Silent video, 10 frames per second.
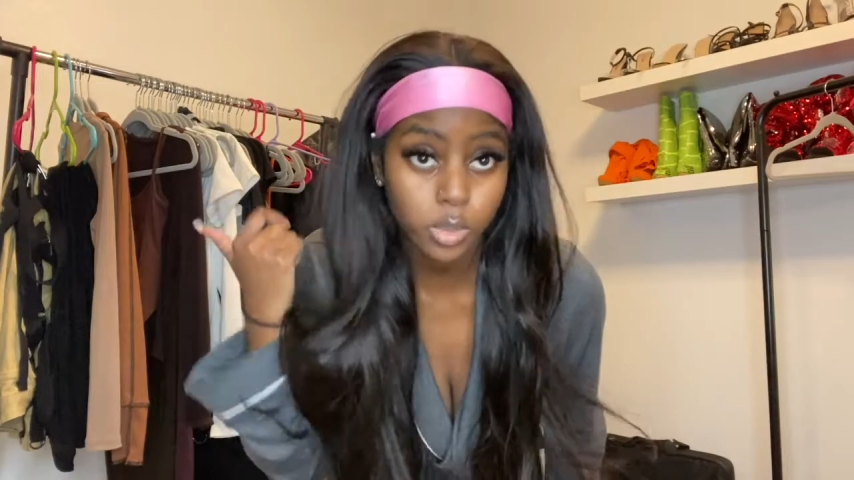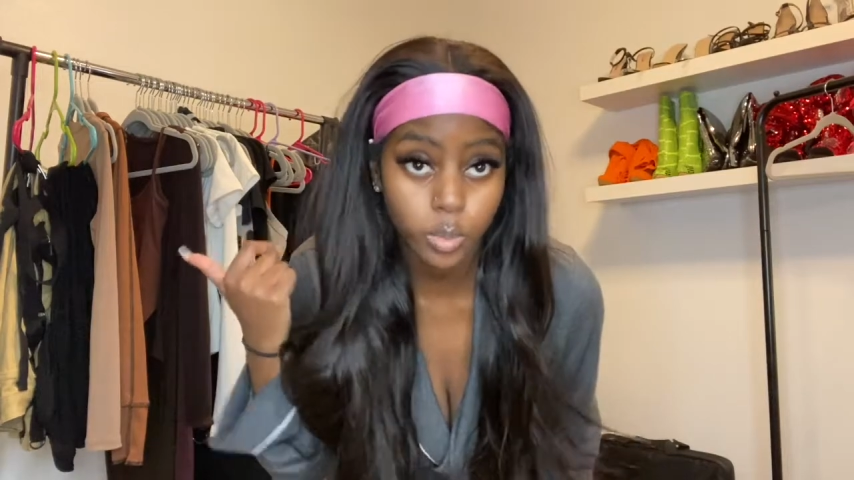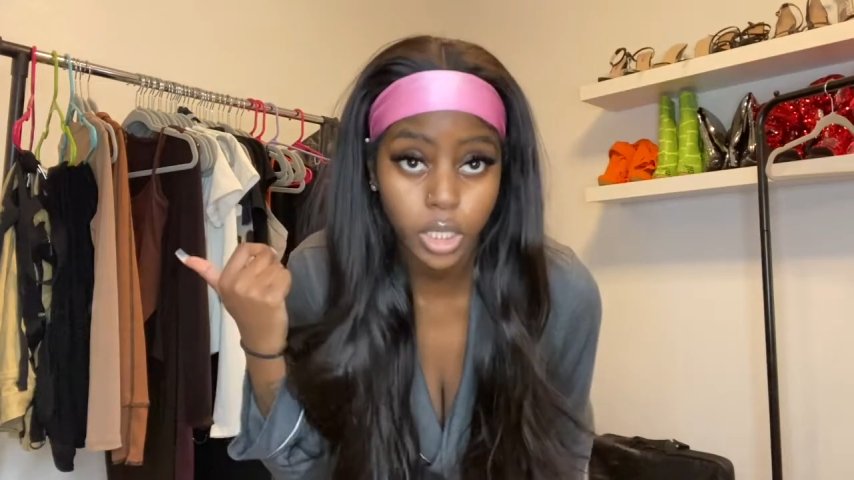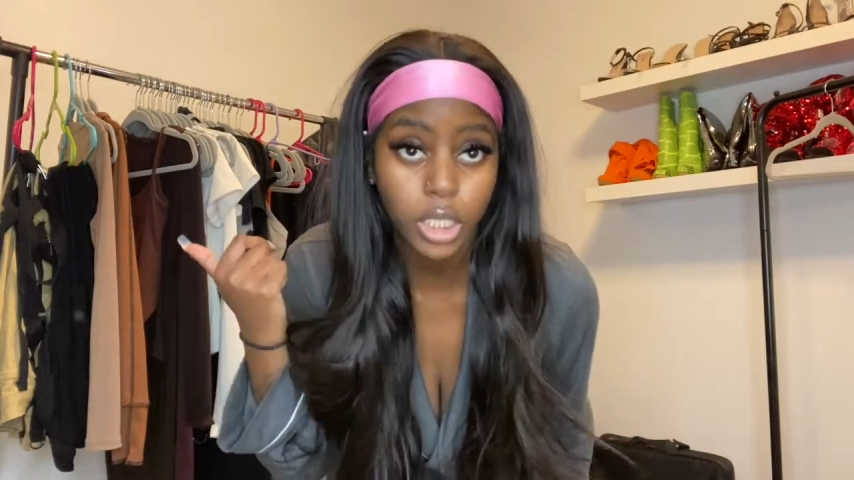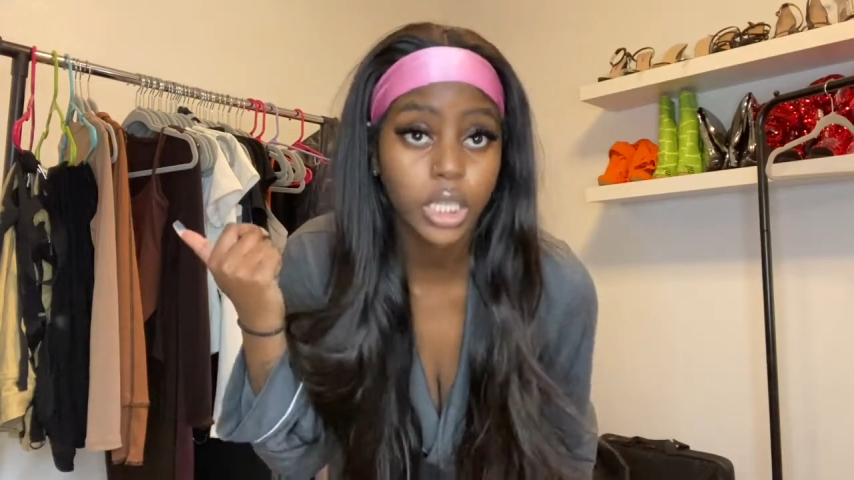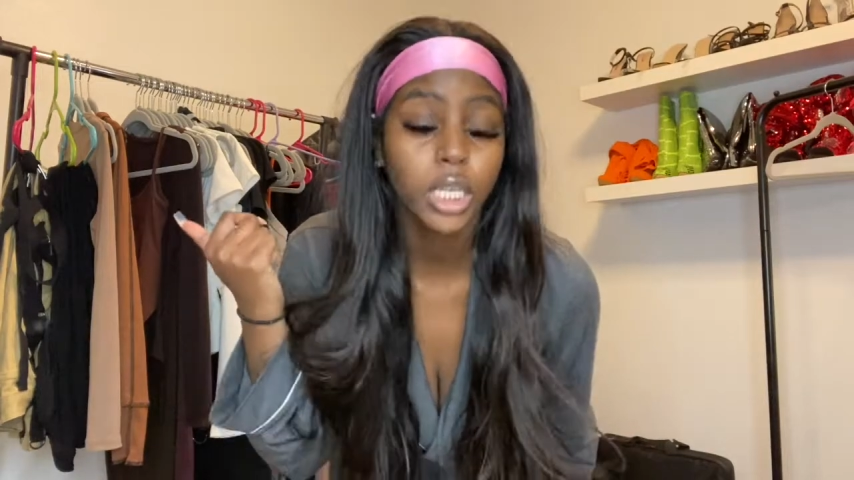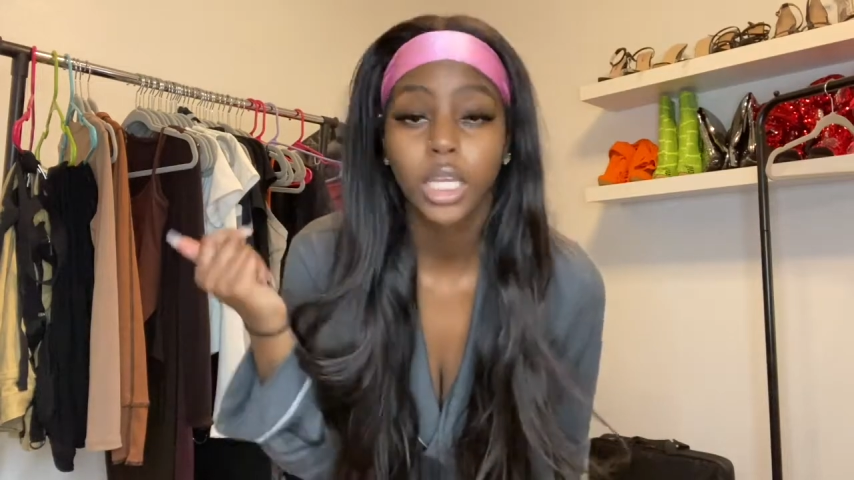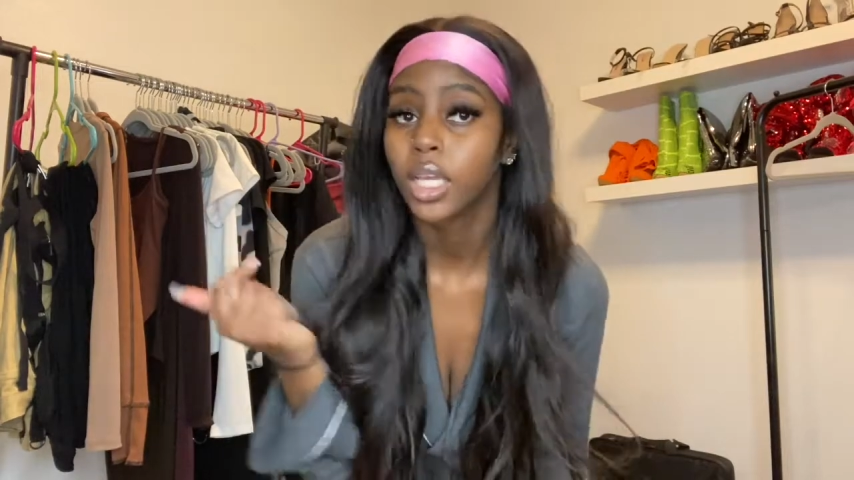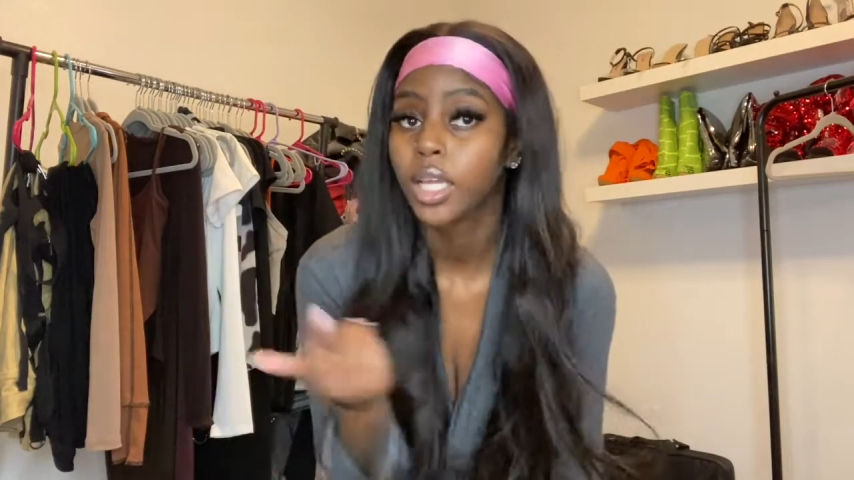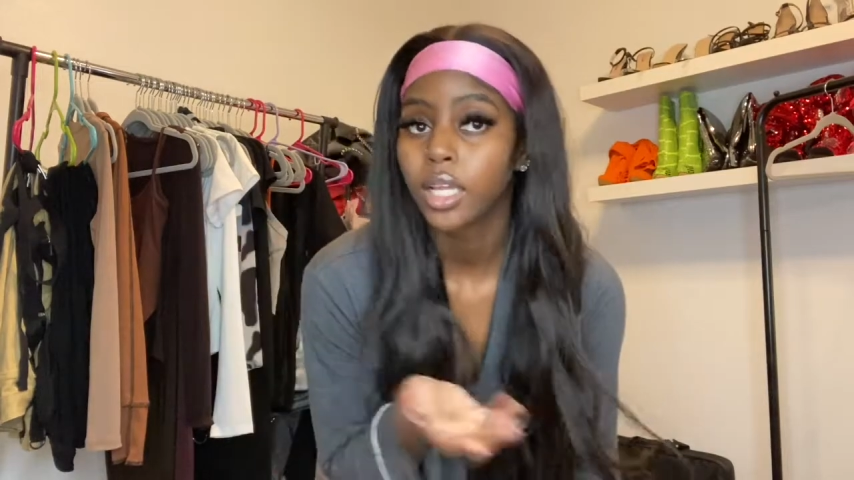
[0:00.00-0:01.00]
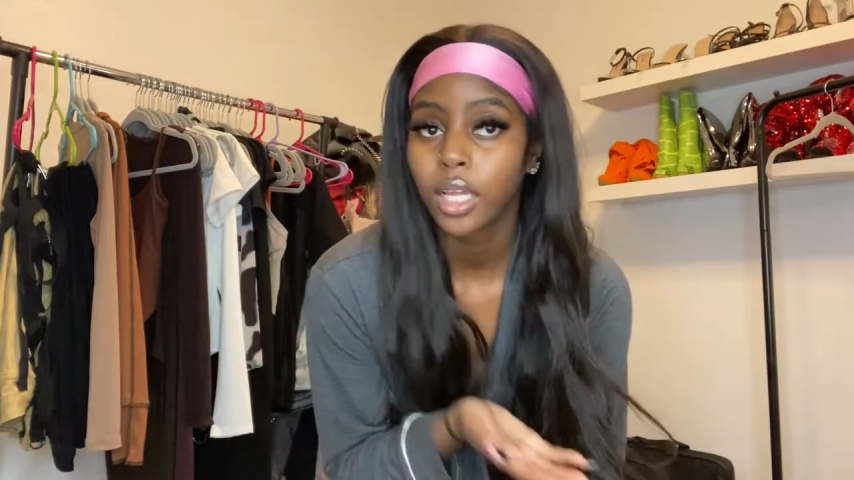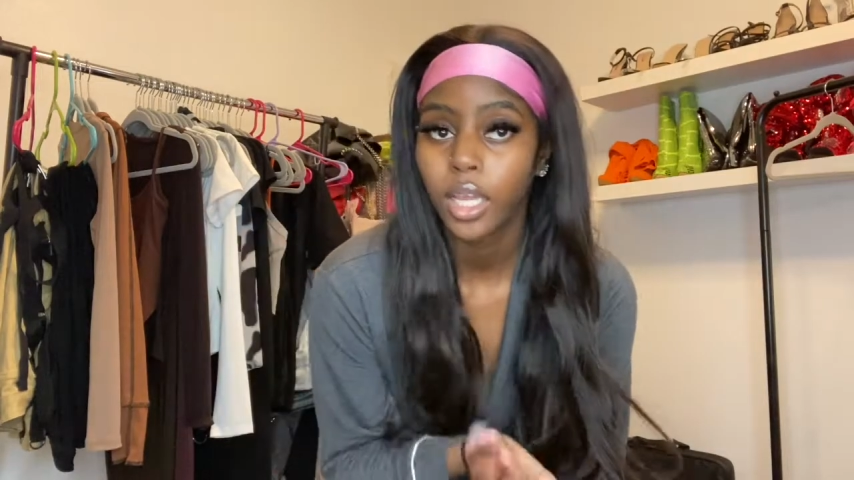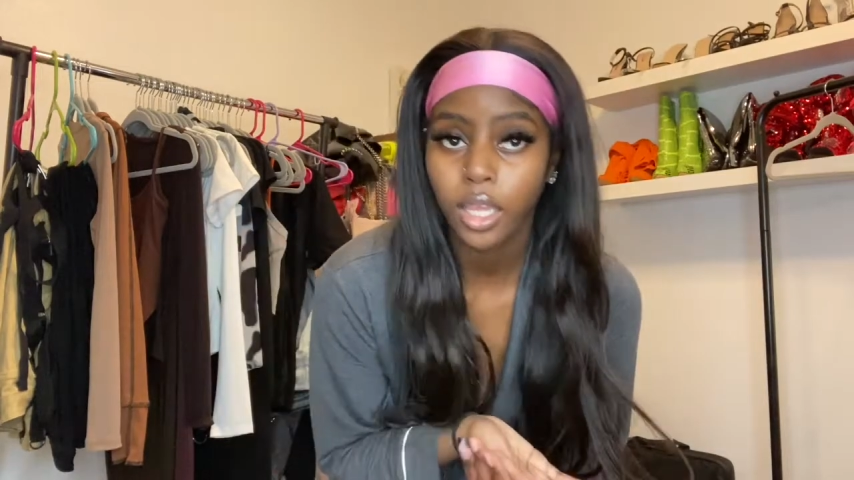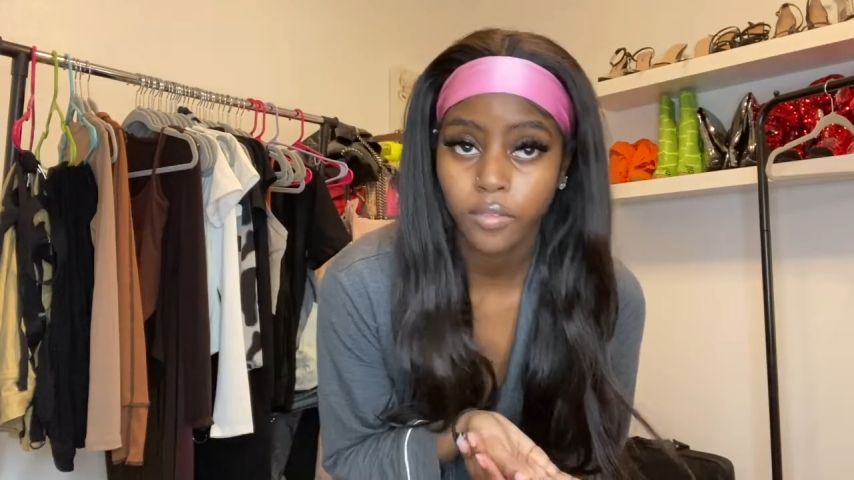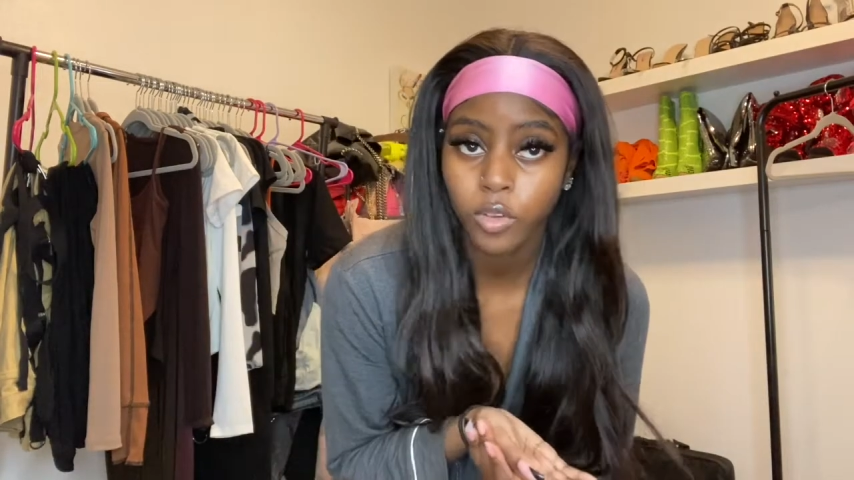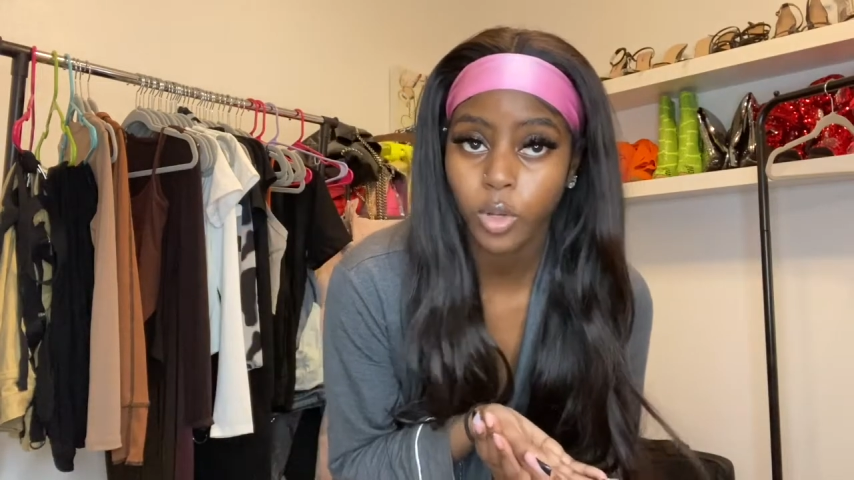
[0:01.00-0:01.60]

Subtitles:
one, if